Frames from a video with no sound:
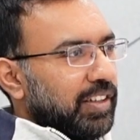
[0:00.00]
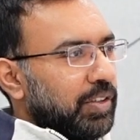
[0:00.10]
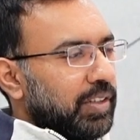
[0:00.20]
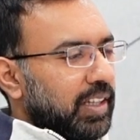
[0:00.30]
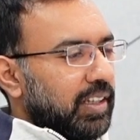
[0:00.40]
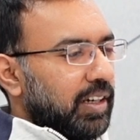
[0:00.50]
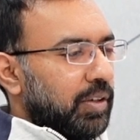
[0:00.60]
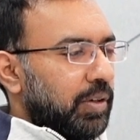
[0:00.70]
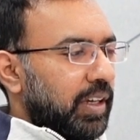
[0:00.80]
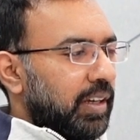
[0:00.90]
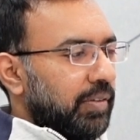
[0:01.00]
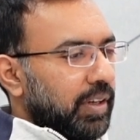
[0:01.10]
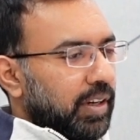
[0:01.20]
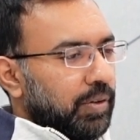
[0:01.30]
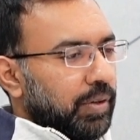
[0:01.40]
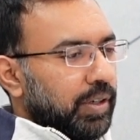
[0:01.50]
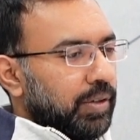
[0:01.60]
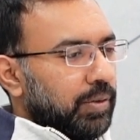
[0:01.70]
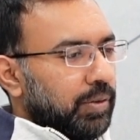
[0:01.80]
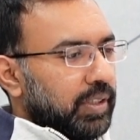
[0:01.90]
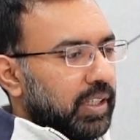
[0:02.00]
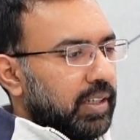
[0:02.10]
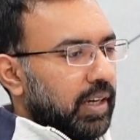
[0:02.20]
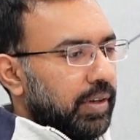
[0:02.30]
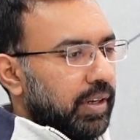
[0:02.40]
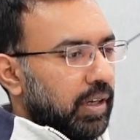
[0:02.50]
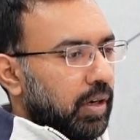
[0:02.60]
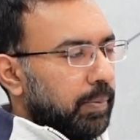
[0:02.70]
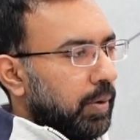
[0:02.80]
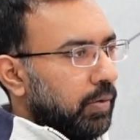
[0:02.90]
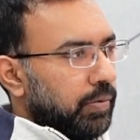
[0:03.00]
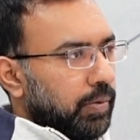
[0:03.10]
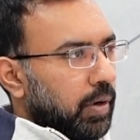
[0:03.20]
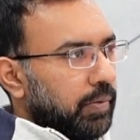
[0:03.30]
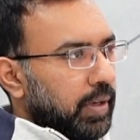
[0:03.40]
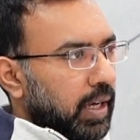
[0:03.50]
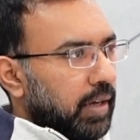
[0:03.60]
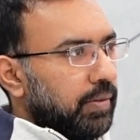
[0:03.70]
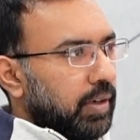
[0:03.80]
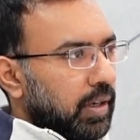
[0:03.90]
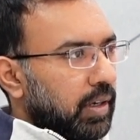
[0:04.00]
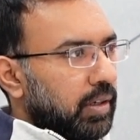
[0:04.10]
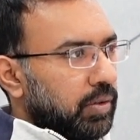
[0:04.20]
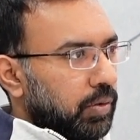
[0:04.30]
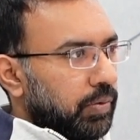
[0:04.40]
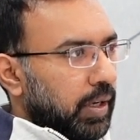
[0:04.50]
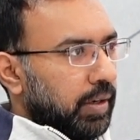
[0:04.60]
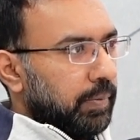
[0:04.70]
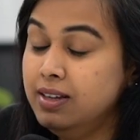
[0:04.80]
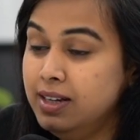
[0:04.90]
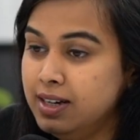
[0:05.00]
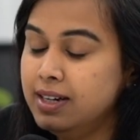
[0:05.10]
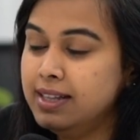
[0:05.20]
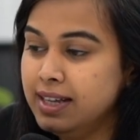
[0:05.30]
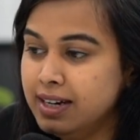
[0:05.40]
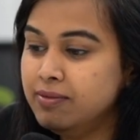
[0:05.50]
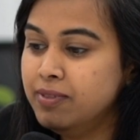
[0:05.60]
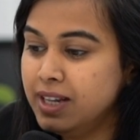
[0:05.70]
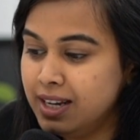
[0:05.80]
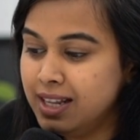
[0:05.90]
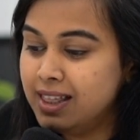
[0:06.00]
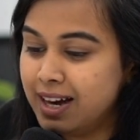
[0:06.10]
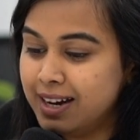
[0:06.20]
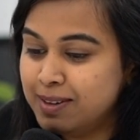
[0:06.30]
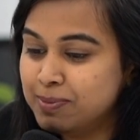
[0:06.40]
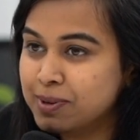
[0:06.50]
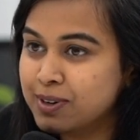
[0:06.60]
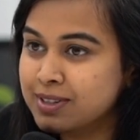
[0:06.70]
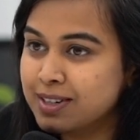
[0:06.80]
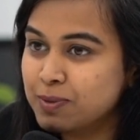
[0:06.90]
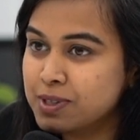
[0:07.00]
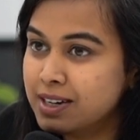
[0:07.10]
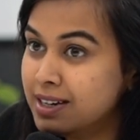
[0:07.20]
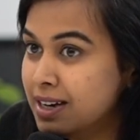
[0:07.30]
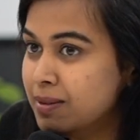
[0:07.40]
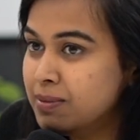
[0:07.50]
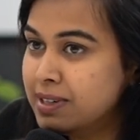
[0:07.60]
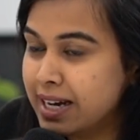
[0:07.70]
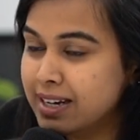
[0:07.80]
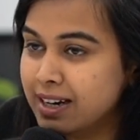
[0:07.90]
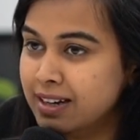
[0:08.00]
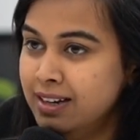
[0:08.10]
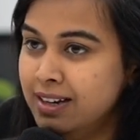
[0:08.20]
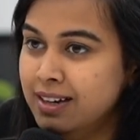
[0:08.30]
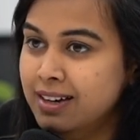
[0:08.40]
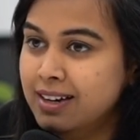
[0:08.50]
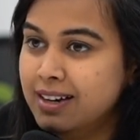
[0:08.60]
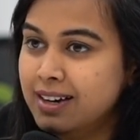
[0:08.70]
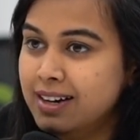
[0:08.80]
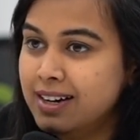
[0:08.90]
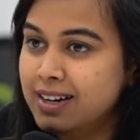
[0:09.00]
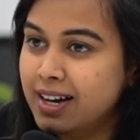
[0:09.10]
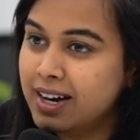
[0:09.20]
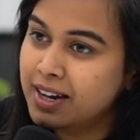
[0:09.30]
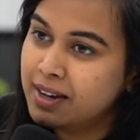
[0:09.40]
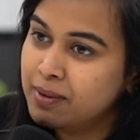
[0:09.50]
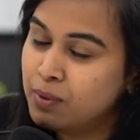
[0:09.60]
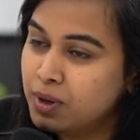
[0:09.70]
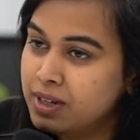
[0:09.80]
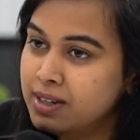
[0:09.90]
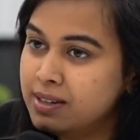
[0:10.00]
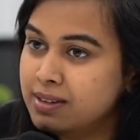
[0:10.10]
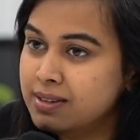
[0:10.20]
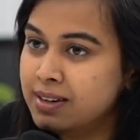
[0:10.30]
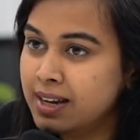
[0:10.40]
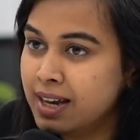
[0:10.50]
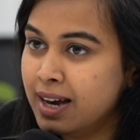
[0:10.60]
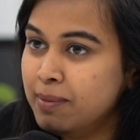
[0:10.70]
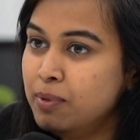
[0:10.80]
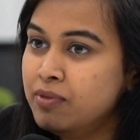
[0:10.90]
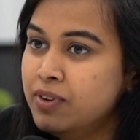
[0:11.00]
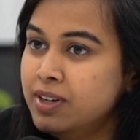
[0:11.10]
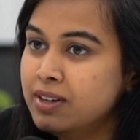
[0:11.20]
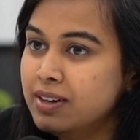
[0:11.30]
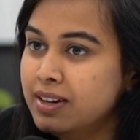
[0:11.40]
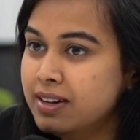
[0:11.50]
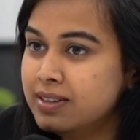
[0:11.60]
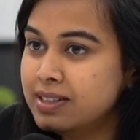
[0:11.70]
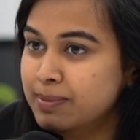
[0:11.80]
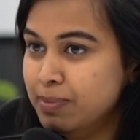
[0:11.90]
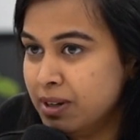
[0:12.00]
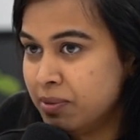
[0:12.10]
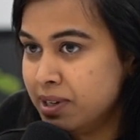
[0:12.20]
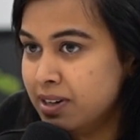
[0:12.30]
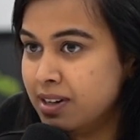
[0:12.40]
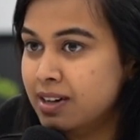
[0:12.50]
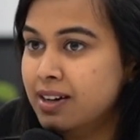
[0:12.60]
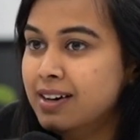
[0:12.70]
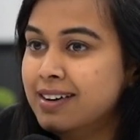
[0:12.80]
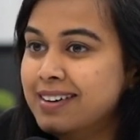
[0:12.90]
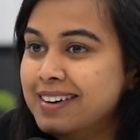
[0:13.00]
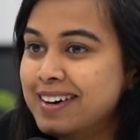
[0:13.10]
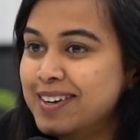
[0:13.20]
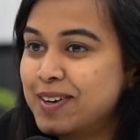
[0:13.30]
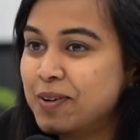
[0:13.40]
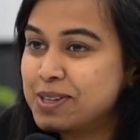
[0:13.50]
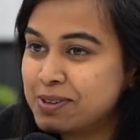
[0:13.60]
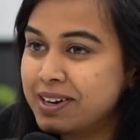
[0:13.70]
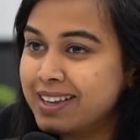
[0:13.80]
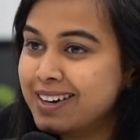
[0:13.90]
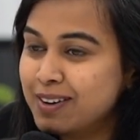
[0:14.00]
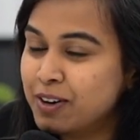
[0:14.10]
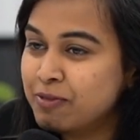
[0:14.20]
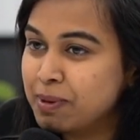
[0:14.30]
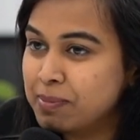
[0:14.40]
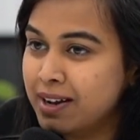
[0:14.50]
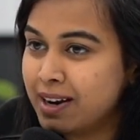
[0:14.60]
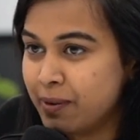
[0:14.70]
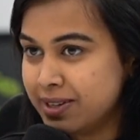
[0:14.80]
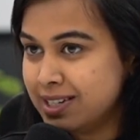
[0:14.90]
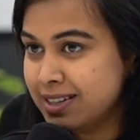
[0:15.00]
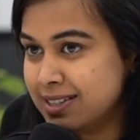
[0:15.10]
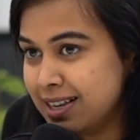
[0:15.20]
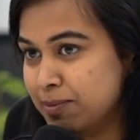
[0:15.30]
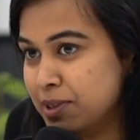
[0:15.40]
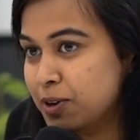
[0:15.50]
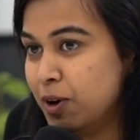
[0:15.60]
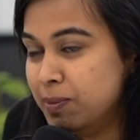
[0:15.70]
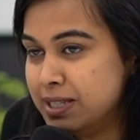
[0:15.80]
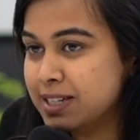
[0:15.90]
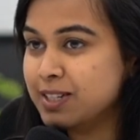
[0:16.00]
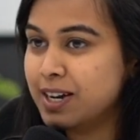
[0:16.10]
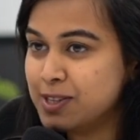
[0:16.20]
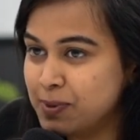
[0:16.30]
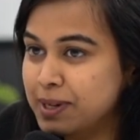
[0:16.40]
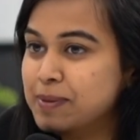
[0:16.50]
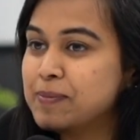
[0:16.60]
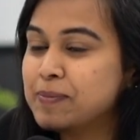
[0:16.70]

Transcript: So Sandhya, today we are going to just have a recap of what we have learned so far. Yeah, I think we need that because it was a little technical and I wanted a recap of it in a simpler way. Okay. And also I think a lot of people are requesting the same in the comment section as well.